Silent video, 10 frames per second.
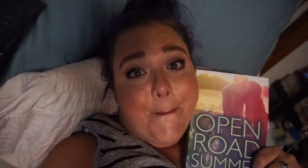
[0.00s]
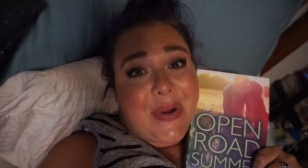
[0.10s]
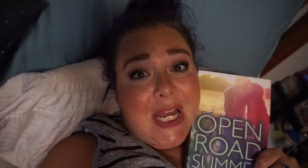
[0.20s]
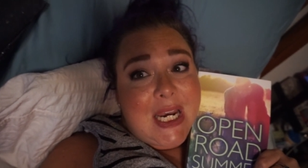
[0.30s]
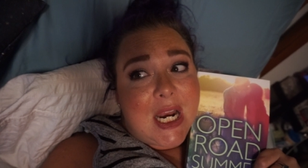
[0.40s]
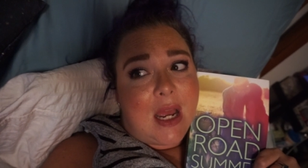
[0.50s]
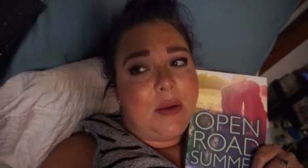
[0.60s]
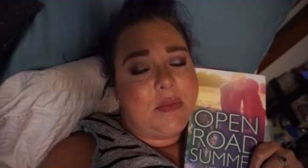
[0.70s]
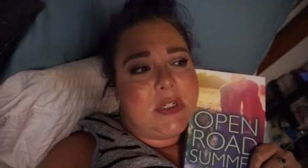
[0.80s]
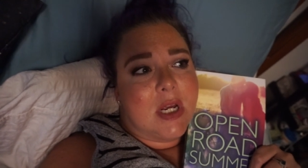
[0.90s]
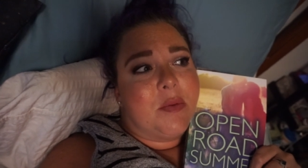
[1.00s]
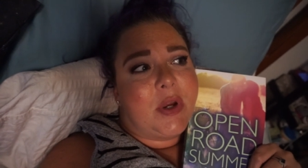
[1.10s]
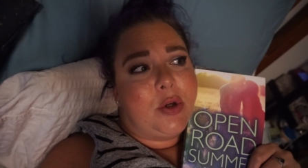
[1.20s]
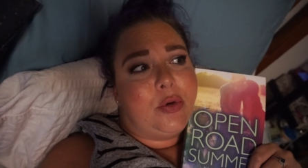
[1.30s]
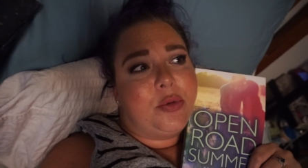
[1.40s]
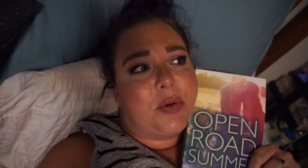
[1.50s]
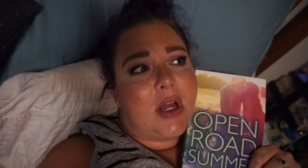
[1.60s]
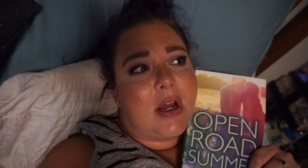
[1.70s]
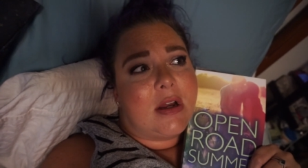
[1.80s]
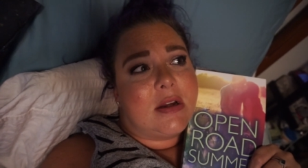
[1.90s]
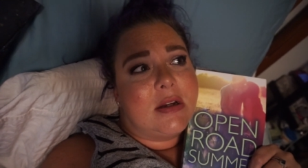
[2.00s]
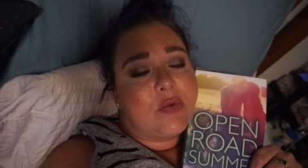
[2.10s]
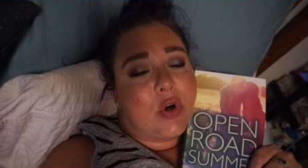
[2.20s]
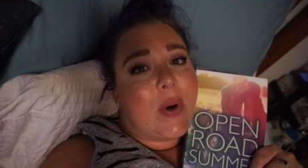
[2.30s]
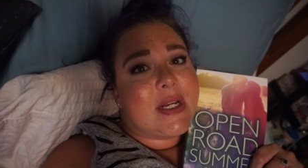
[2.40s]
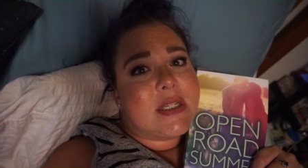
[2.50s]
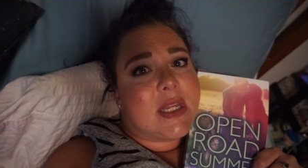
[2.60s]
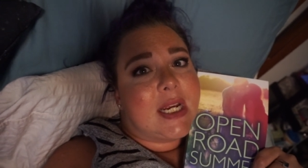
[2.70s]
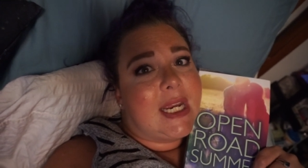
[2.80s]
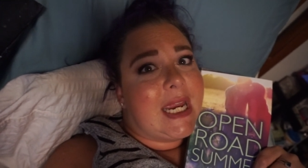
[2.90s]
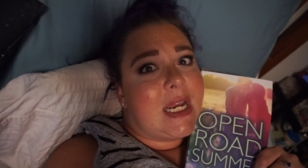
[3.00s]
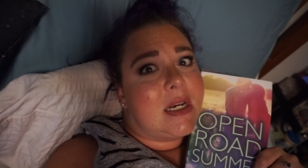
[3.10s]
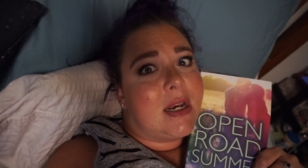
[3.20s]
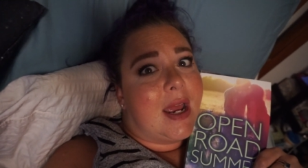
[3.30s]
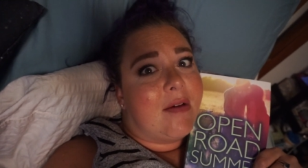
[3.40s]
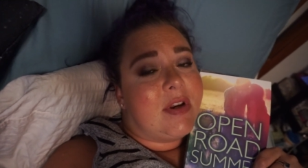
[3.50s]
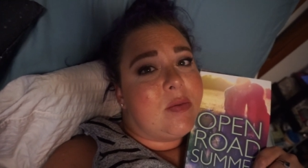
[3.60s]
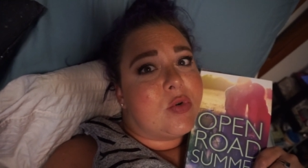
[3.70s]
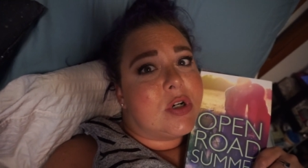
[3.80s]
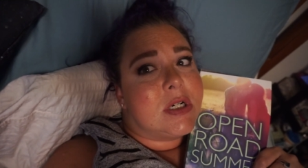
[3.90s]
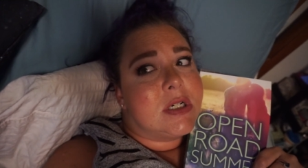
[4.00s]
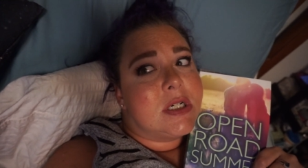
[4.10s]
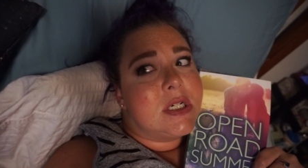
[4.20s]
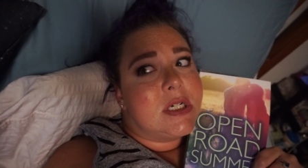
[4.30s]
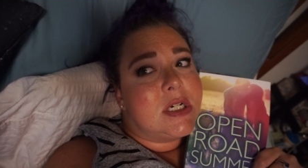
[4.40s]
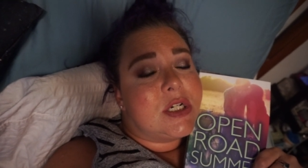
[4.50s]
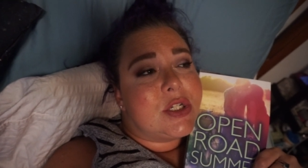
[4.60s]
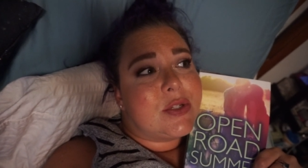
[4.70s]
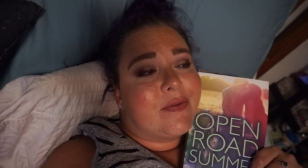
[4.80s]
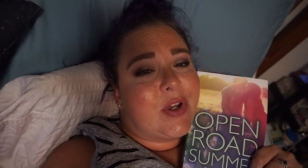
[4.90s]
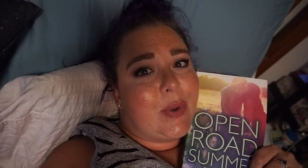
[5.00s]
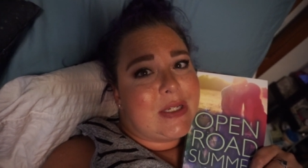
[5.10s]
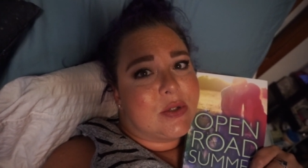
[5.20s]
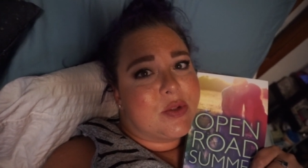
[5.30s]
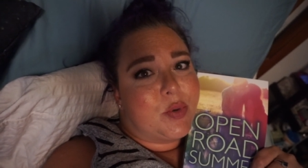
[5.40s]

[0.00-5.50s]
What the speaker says: But I'm done my hoopla request. Like, I can't have any more. So I've got to wait till